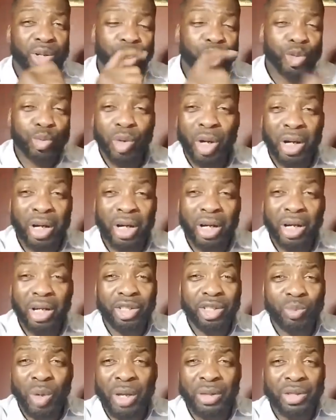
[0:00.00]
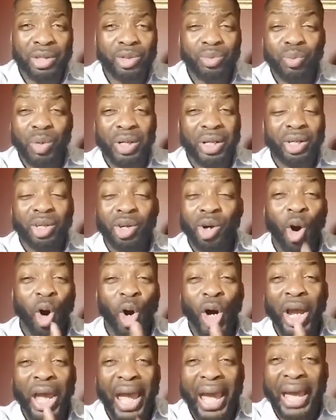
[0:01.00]
drugs, whether it's a
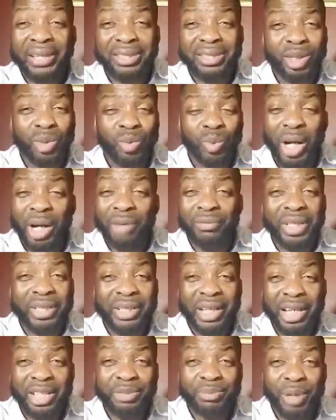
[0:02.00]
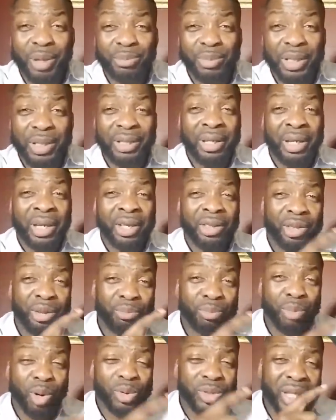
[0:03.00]
car accident, whatever the case may be. The
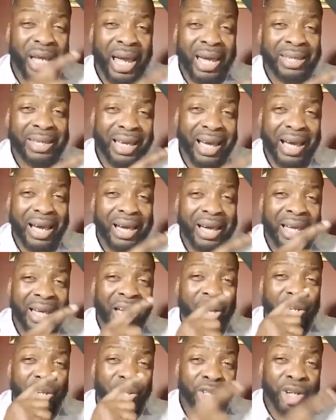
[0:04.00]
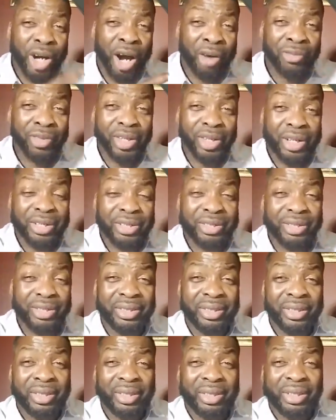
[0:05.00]
Most High Yah covered us
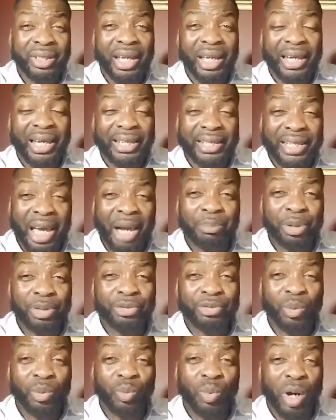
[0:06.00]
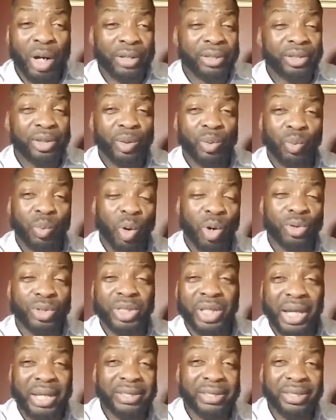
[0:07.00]
and kept us from the
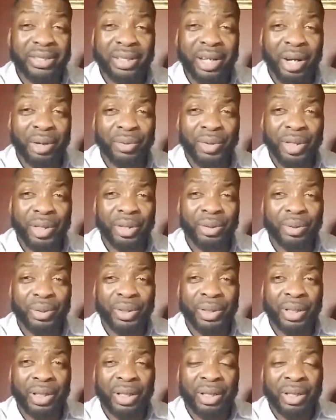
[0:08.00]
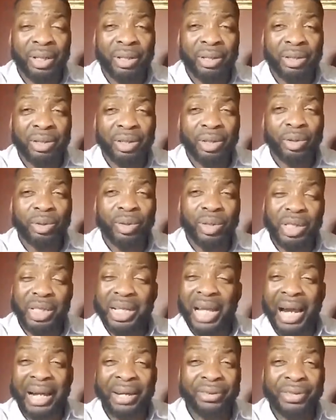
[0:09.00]
worst case scenario. A
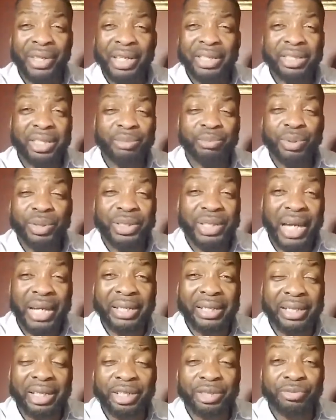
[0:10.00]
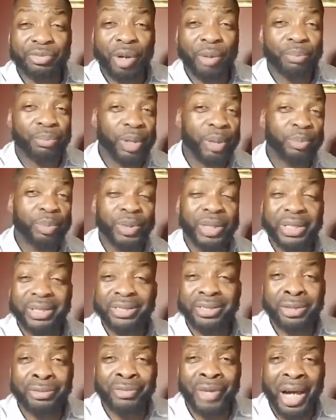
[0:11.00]
lot of things he protected us from, people didn't
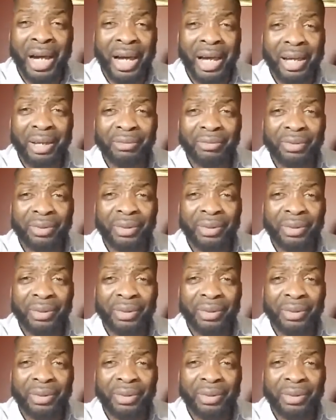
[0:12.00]
survive.